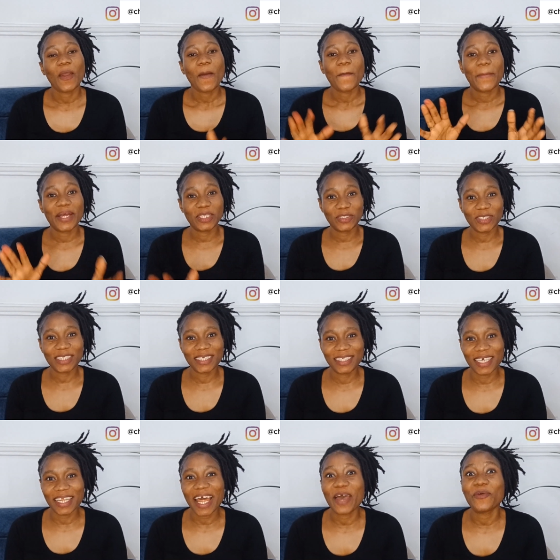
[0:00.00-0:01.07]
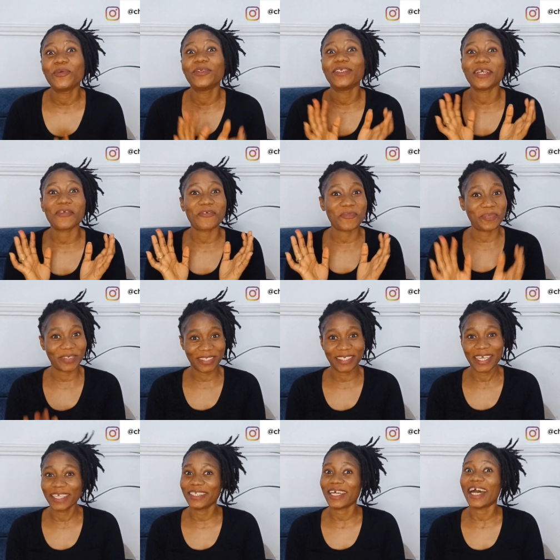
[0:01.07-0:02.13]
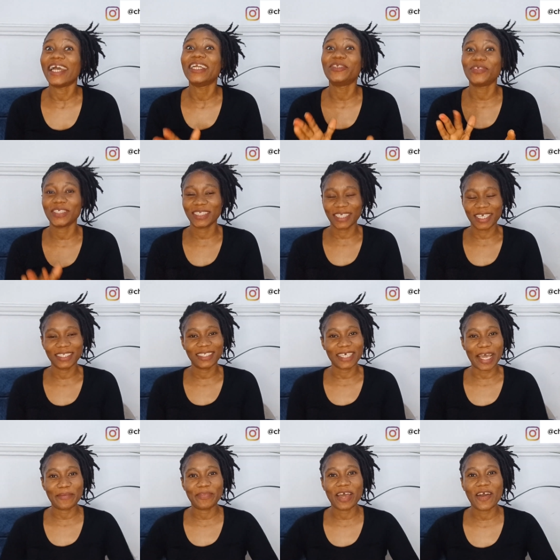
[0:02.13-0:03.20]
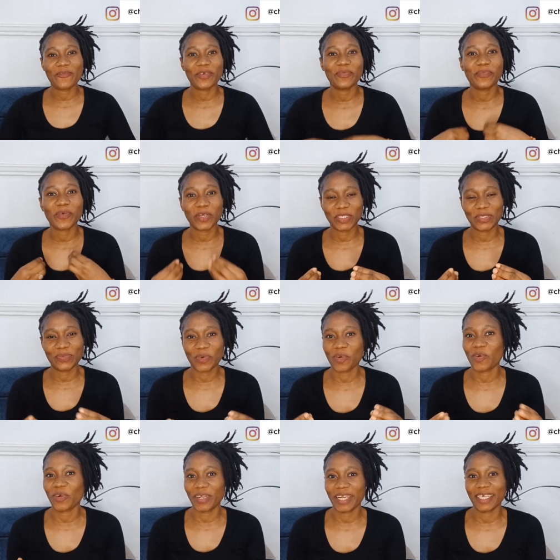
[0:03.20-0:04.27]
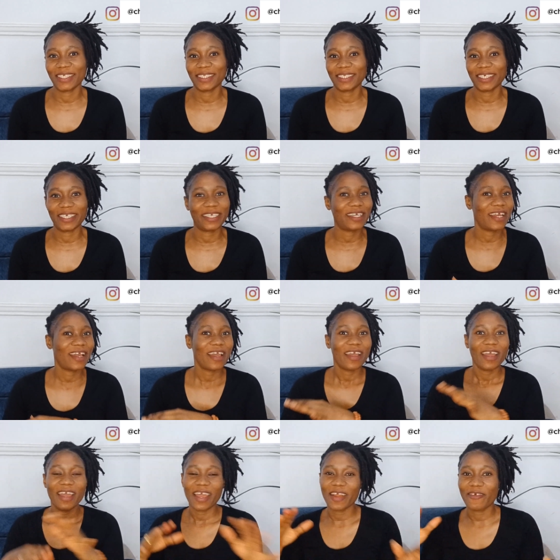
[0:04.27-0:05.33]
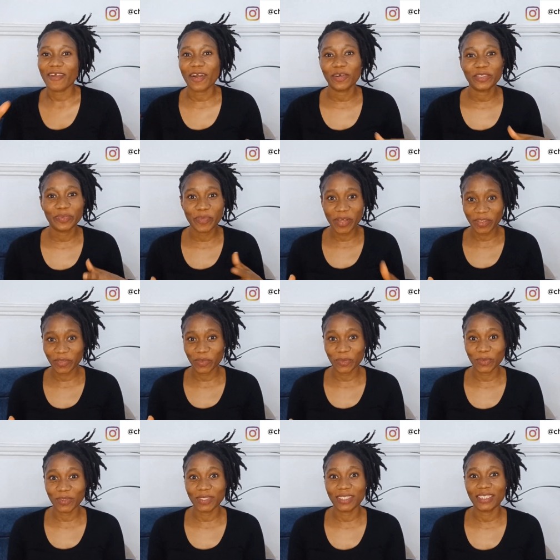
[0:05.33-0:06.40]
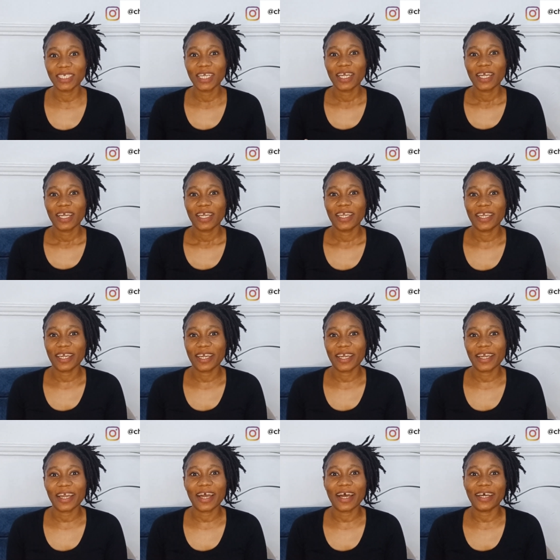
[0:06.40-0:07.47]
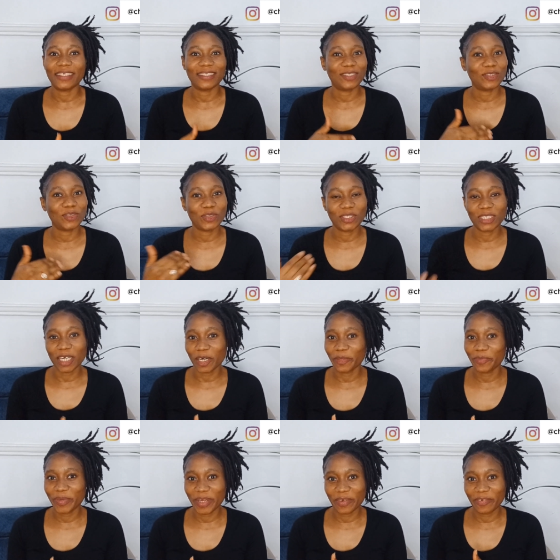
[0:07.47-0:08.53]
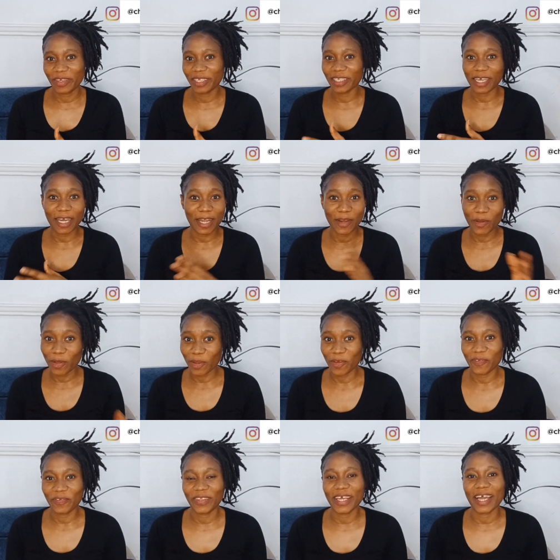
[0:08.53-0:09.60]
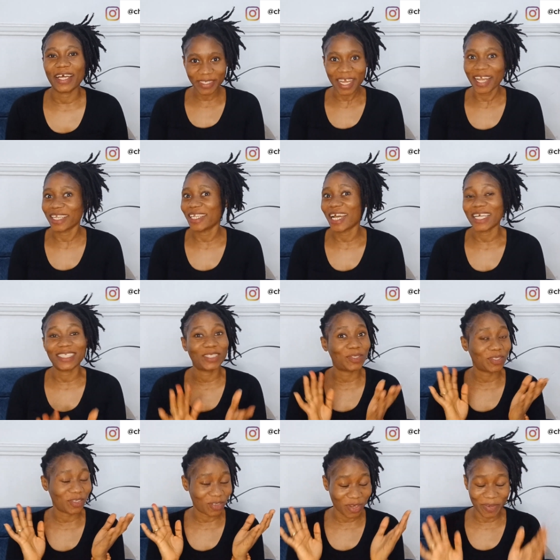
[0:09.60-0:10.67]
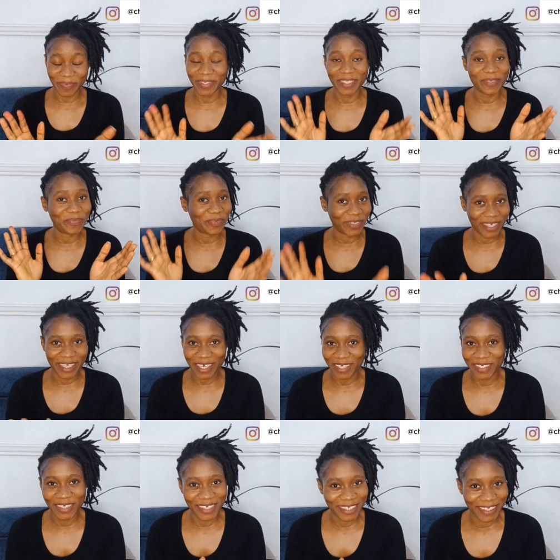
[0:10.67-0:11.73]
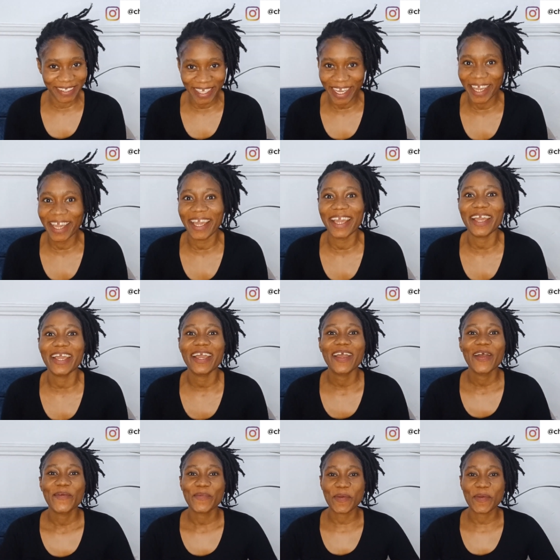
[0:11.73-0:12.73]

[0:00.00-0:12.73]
But the truth is that I wouldn't even pretend that in recent time there have been much more honesty around motherhood, and childbearing and all of that, and that's completely brilliant to see.